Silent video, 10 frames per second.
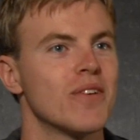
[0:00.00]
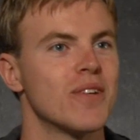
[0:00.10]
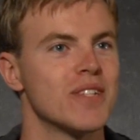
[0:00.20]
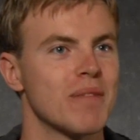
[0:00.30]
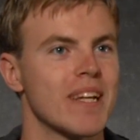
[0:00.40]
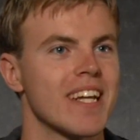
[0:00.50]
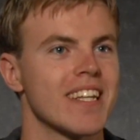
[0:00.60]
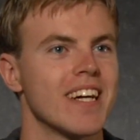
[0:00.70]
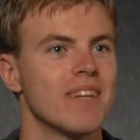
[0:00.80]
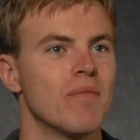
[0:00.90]
or something like
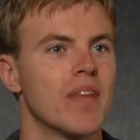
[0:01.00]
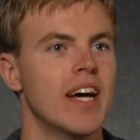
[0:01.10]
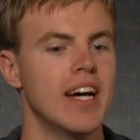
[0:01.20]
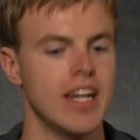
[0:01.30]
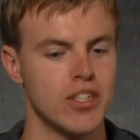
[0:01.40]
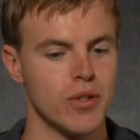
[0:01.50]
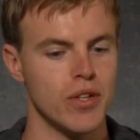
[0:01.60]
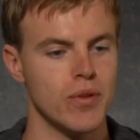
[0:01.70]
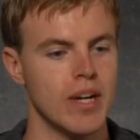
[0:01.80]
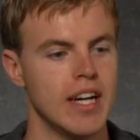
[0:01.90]
that. So
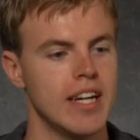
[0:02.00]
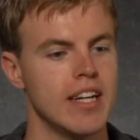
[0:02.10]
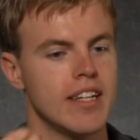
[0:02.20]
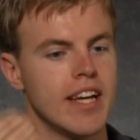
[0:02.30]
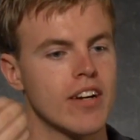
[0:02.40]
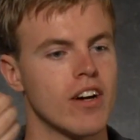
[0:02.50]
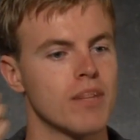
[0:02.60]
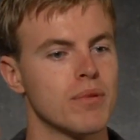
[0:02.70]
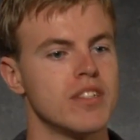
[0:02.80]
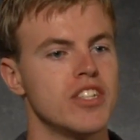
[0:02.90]
you take on a
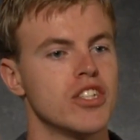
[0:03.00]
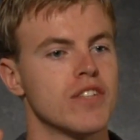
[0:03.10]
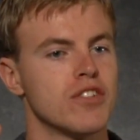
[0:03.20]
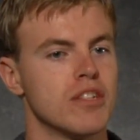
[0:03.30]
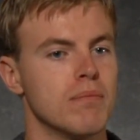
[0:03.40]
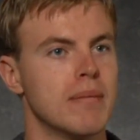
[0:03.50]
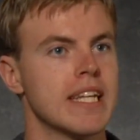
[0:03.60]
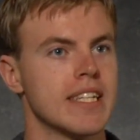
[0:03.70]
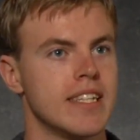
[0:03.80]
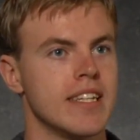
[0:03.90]
position of
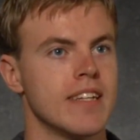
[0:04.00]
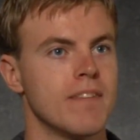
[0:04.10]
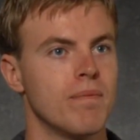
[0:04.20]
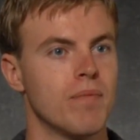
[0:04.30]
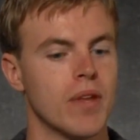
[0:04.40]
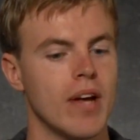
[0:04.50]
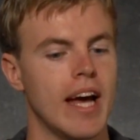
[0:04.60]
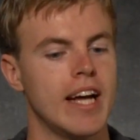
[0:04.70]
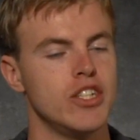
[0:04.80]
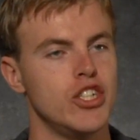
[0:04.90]
stability,
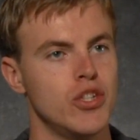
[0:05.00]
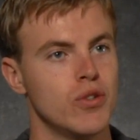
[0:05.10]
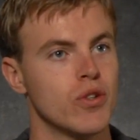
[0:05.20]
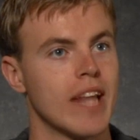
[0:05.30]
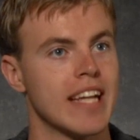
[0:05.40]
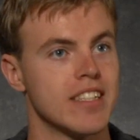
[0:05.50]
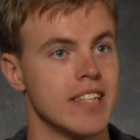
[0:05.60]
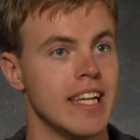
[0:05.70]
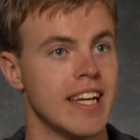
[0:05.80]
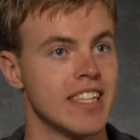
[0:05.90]
and due to that
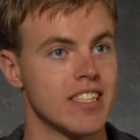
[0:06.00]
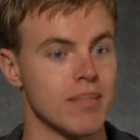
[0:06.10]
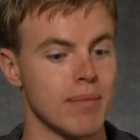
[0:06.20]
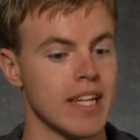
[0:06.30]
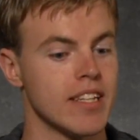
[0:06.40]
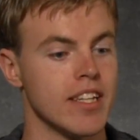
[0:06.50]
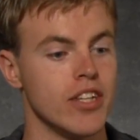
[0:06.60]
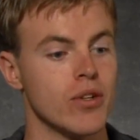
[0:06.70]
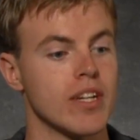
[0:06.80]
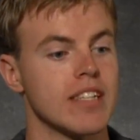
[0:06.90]
innate stability,
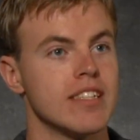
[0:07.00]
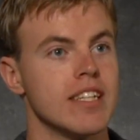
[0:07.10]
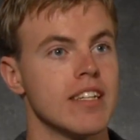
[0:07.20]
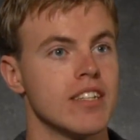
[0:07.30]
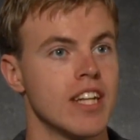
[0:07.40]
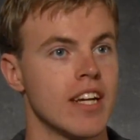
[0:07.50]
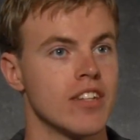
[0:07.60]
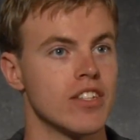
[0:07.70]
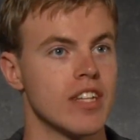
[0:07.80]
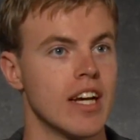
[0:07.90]
you can see the
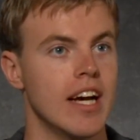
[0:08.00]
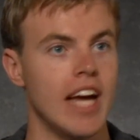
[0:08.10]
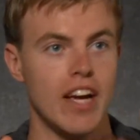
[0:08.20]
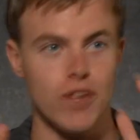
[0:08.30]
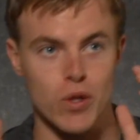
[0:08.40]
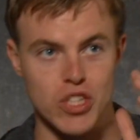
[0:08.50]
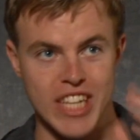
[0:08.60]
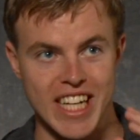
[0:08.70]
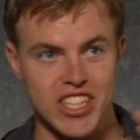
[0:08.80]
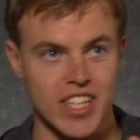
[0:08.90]
change if you're
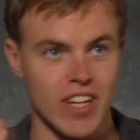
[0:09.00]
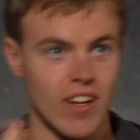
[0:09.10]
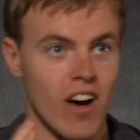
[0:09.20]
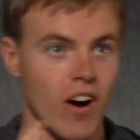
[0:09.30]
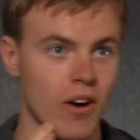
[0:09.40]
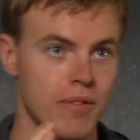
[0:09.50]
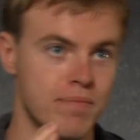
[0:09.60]
changing along